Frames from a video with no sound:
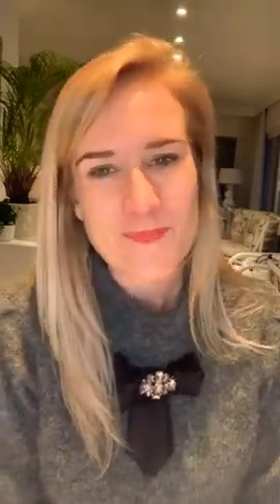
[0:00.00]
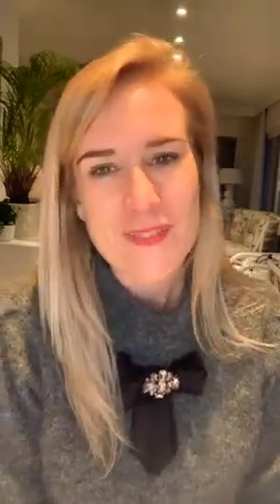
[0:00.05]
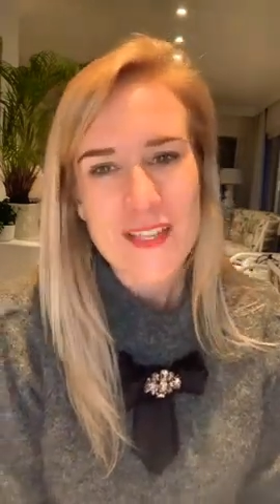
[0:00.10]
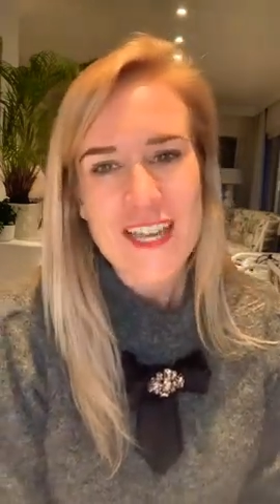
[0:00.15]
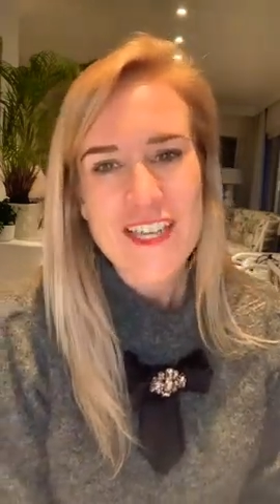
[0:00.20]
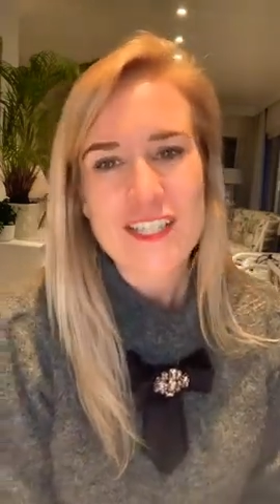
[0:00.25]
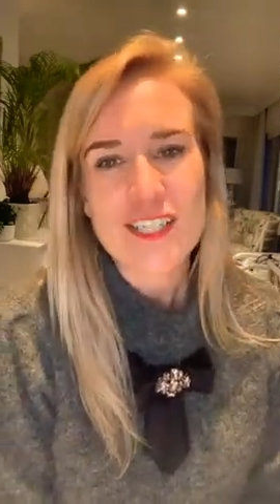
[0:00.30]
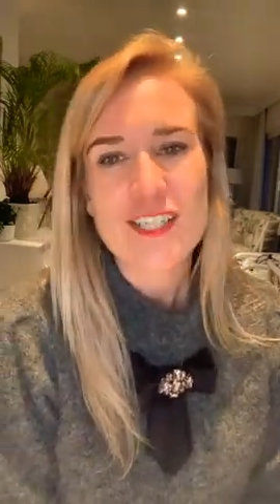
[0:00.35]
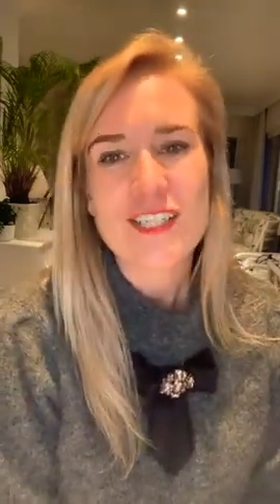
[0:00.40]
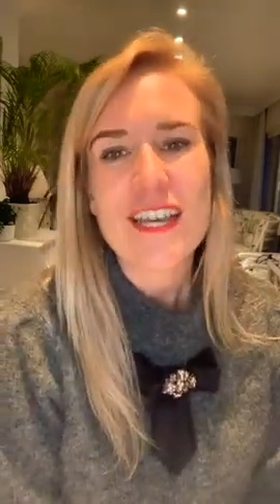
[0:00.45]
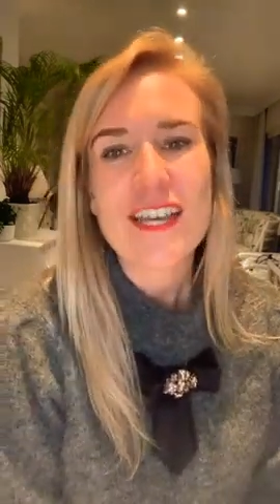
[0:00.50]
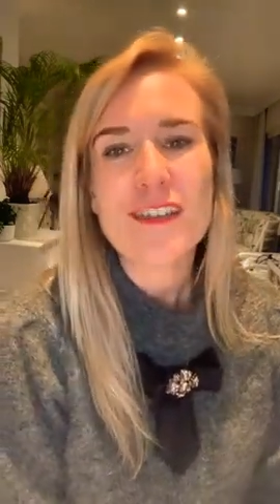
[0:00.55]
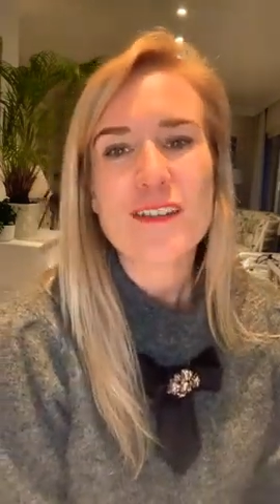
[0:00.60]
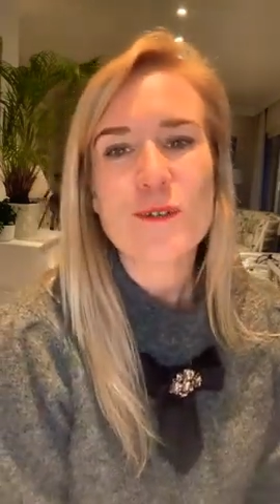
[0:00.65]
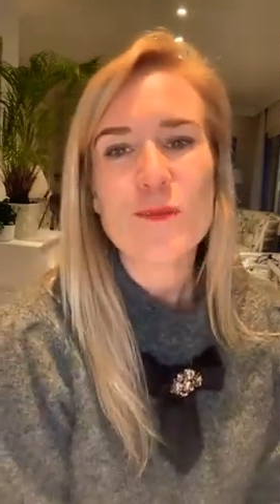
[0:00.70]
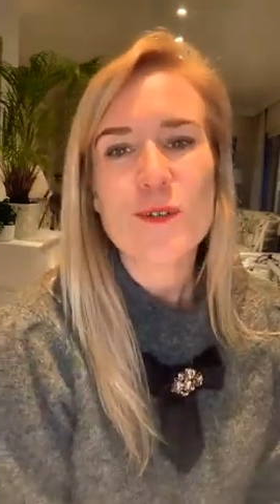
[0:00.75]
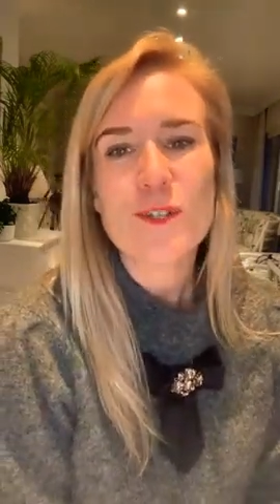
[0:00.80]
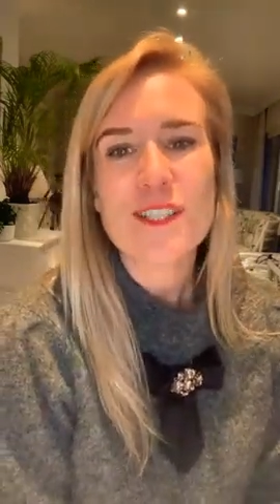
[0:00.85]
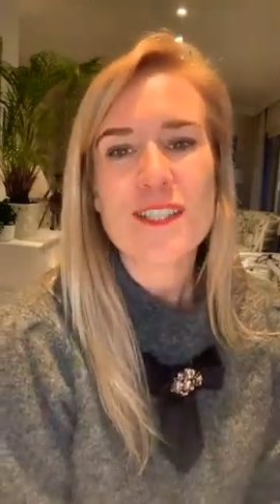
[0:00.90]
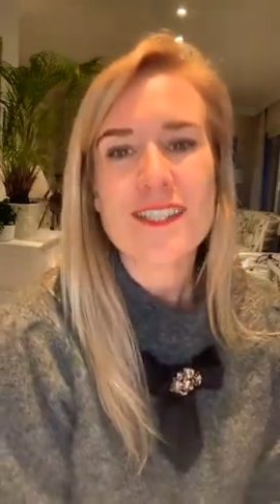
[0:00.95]
Today it
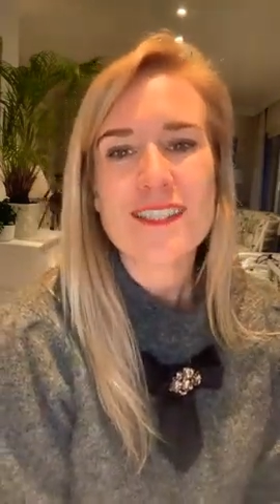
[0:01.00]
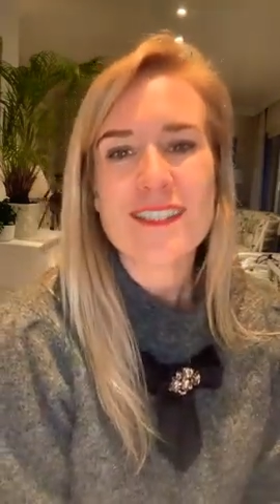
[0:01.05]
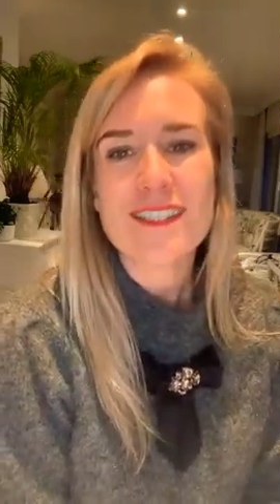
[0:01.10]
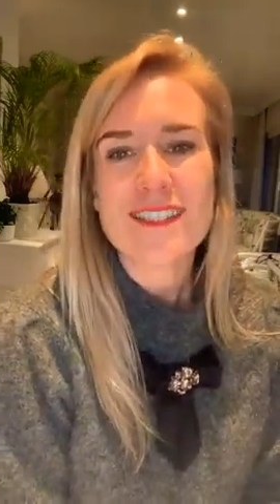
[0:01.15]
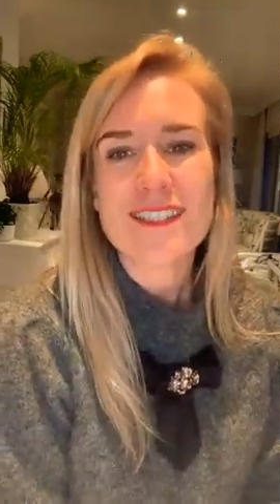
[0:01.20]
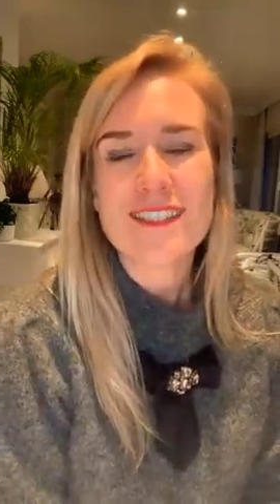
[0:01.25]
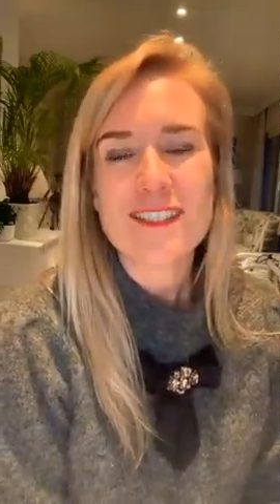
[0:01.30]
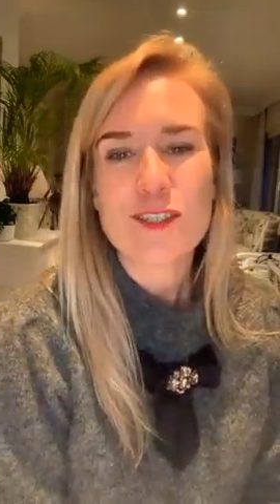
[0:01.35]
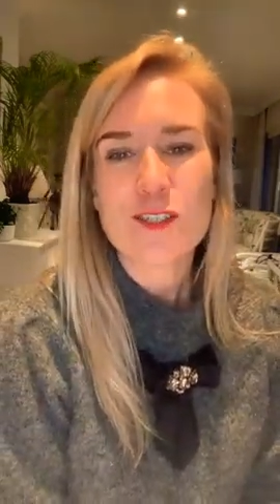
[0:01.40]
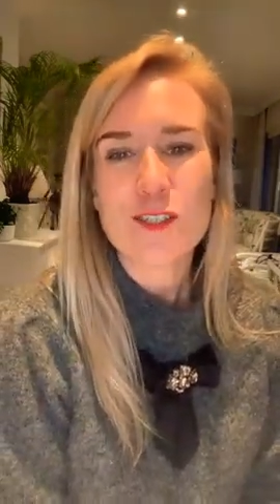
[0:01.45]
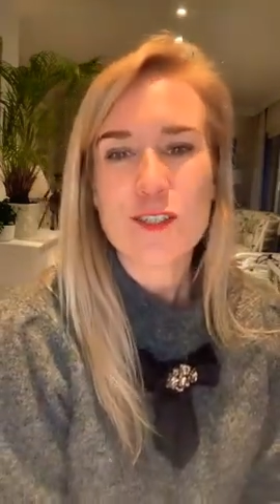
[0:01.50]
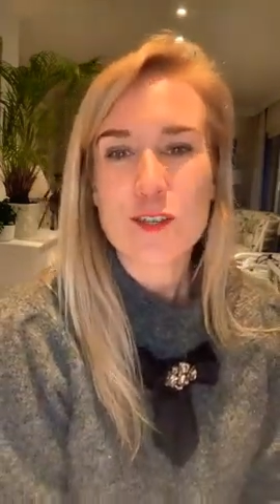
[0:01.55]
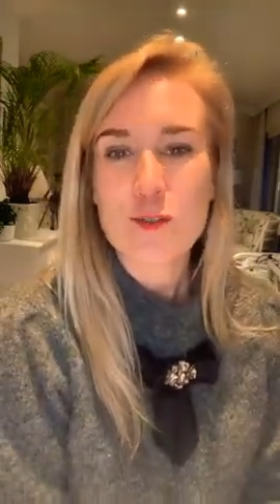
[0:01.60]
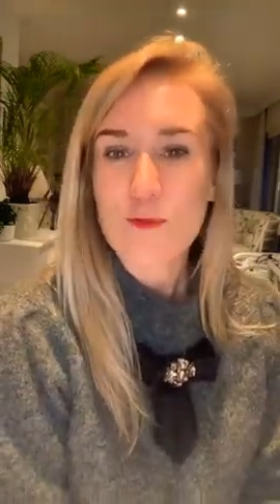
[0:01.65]
was, do you